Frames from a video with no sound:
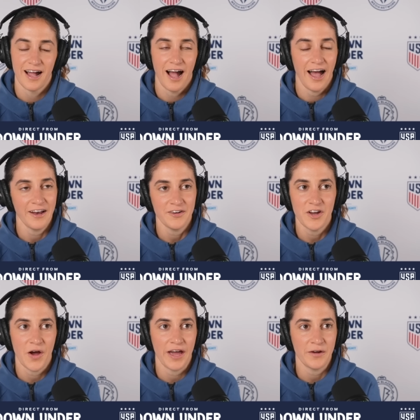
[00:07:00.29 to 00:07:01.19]
I don't
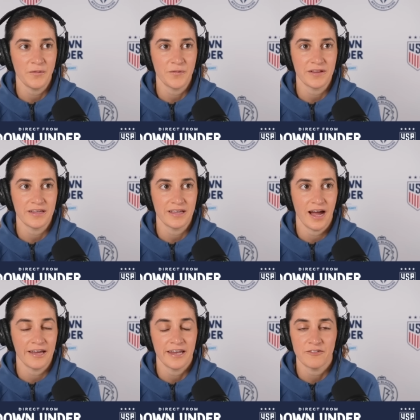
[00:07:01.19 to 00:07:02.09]
know. I don't really,
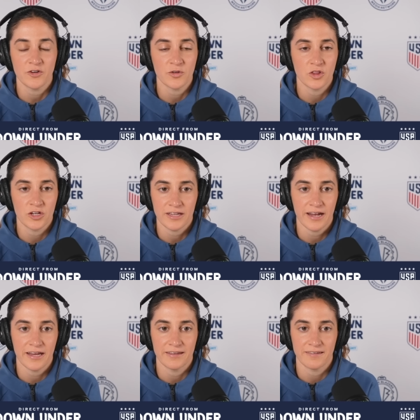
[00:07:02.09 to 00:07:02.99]
I never looked
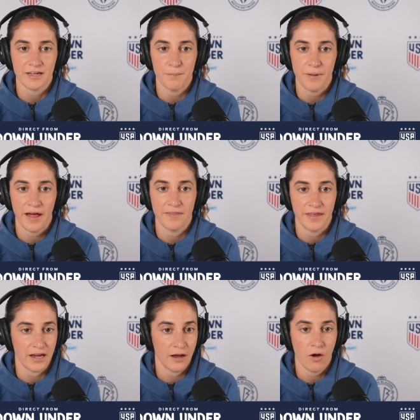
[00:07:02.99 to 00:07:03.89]
at it as like a bad
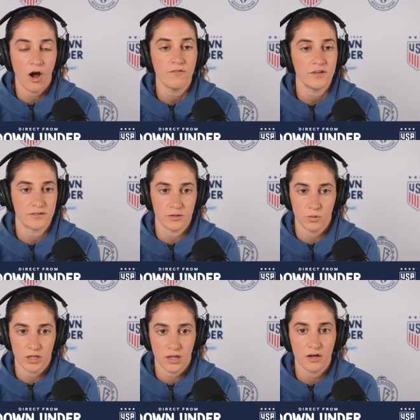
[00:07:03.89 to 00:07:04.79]
thing. I obviously
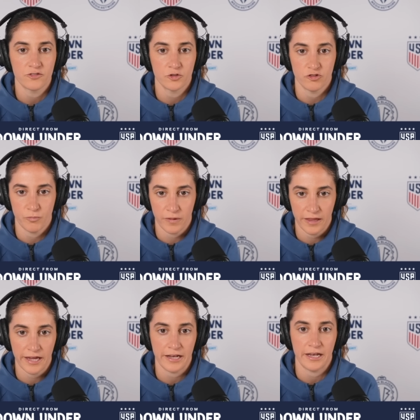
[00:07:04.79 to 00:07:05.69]
would love to have
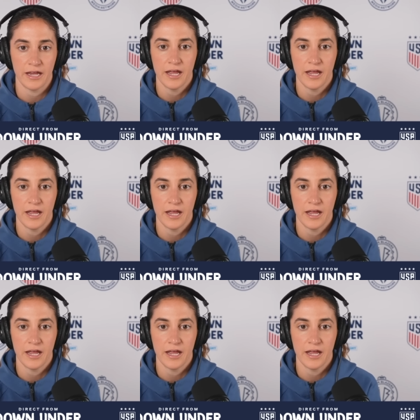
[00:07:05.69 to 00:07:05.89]
played and